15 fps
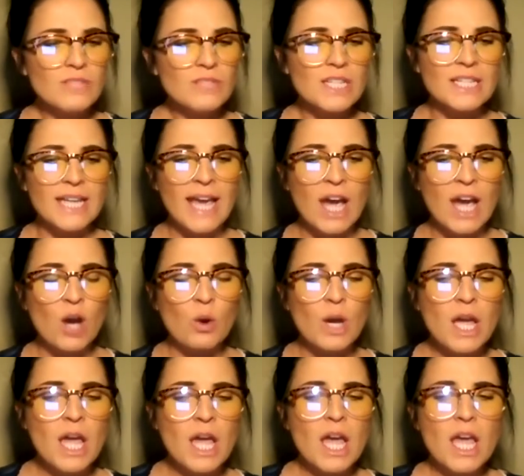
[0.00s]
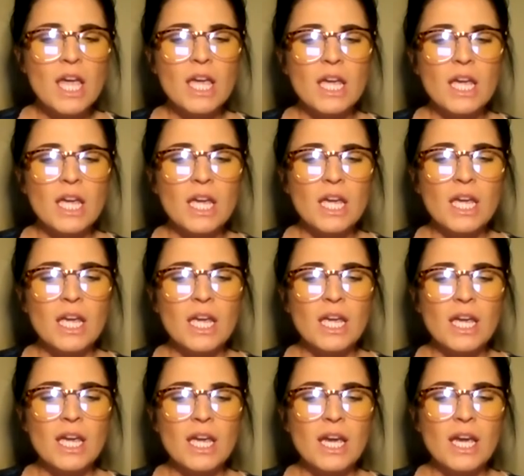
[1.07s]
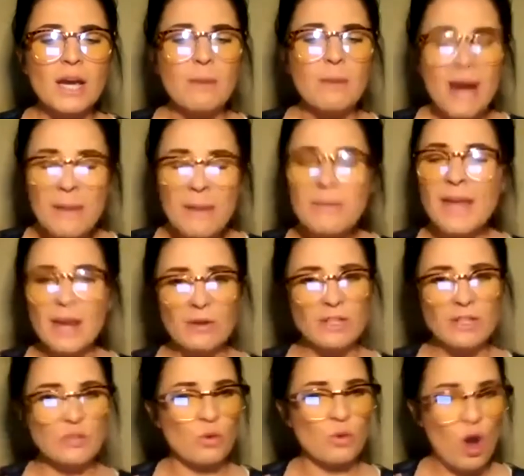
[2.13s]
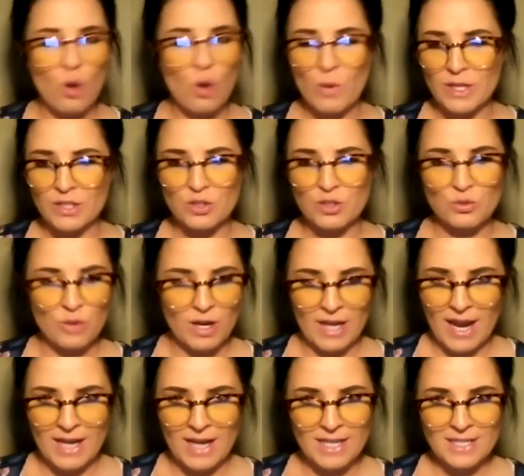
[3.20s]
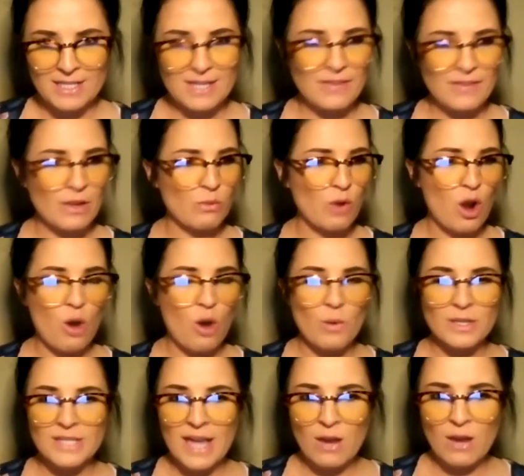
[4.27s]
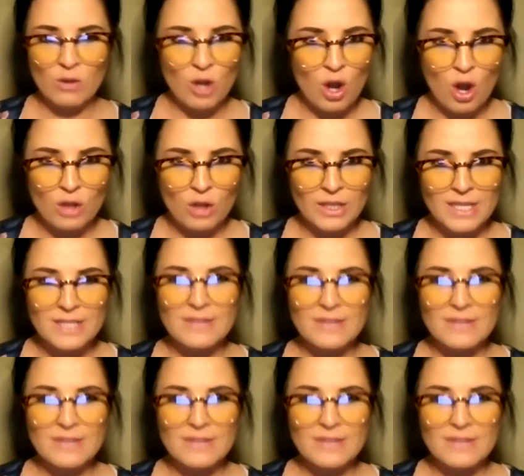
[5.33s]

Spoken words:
Now, my parents were always drug addicts. They were always alcoholics.